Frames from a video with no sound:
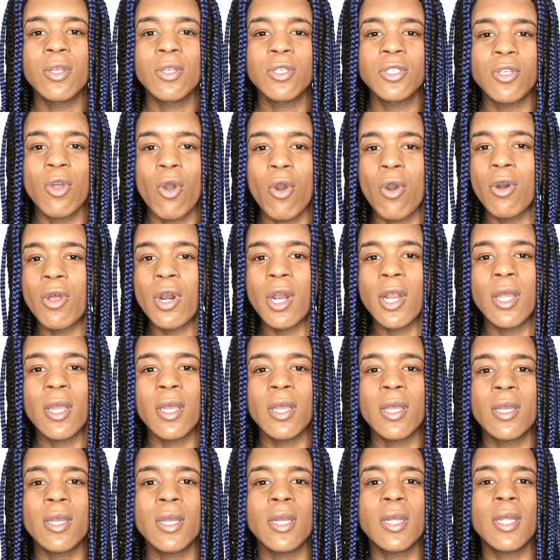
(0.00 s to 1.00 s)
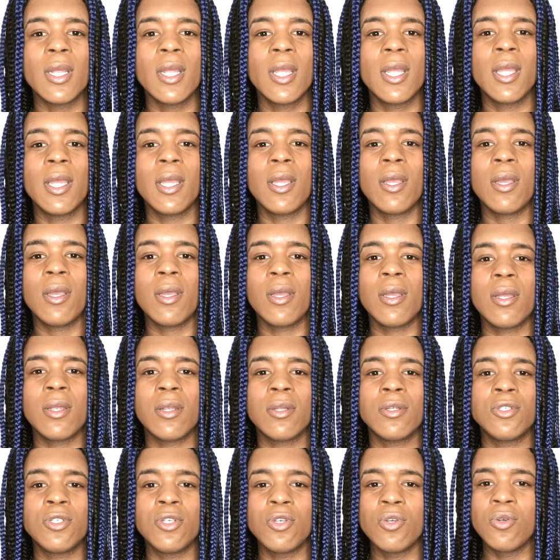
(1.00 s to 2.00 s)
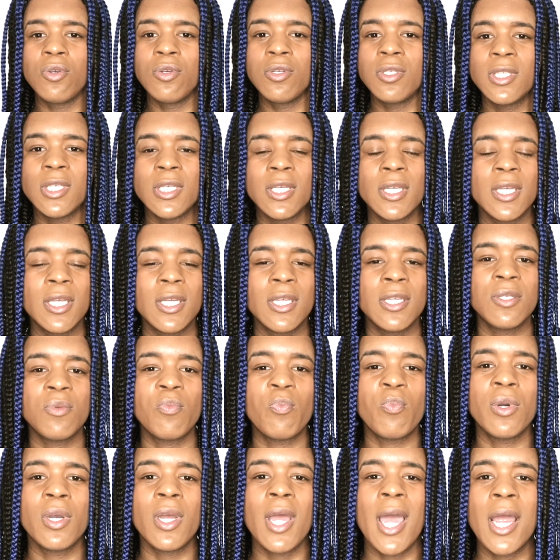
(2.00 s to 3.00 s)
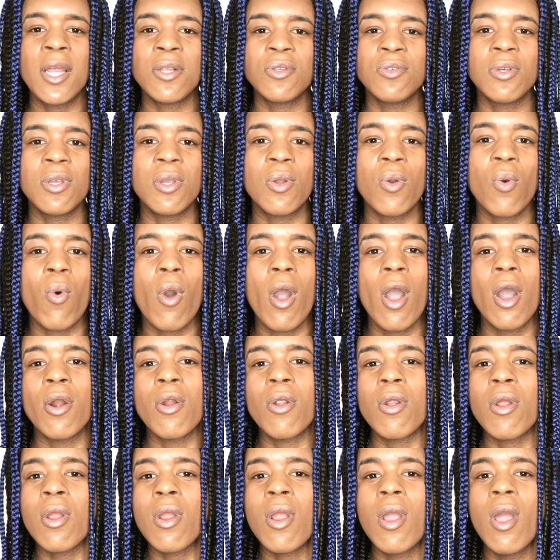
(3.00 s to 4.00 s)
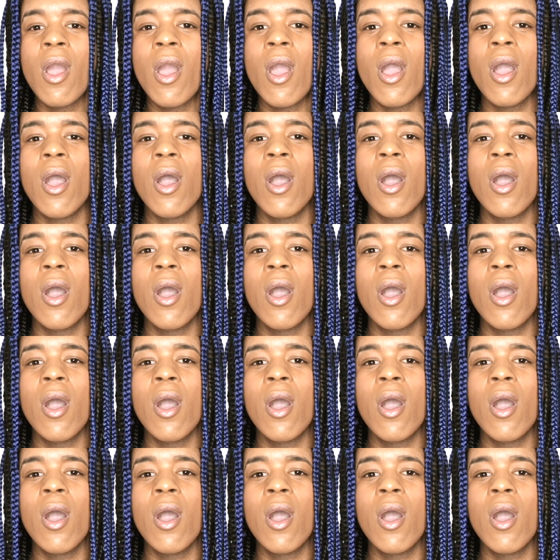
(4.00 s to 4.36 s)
soda and juices, but I drink water